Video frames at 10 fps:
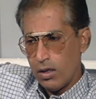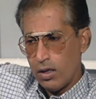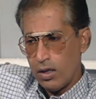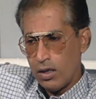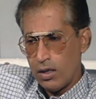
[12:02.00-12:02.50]

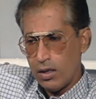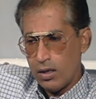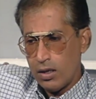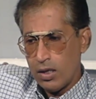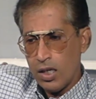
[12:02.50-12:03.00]
And
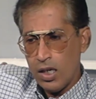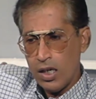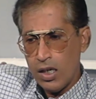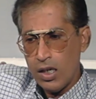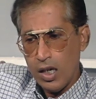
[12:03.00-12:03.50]

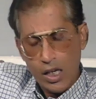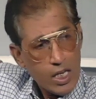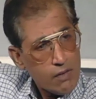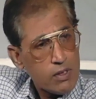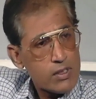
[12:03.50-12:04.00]
there,
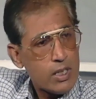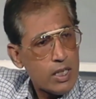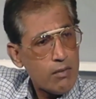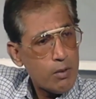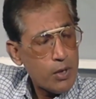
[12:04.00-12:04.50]
again, we
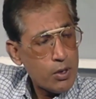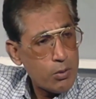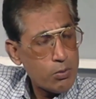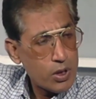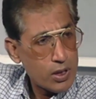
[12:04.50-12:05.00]
incidentally, we met two
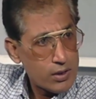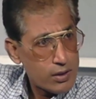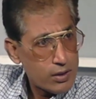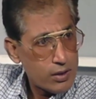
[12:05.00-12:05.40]
porters.